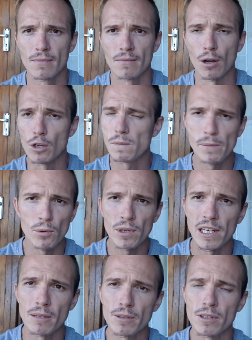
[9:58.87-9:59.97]
Most people
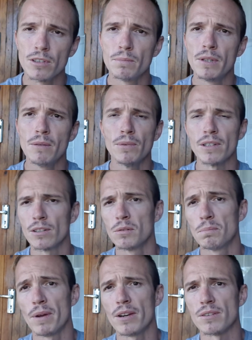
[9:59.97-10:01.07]
claim they're good people, they're
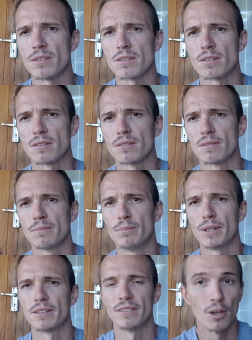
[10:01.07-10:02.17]
good parents,
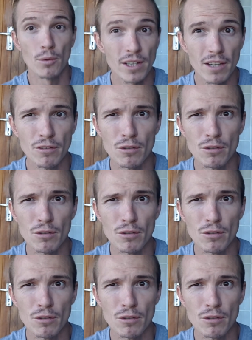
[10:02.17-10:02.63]
but no one gave you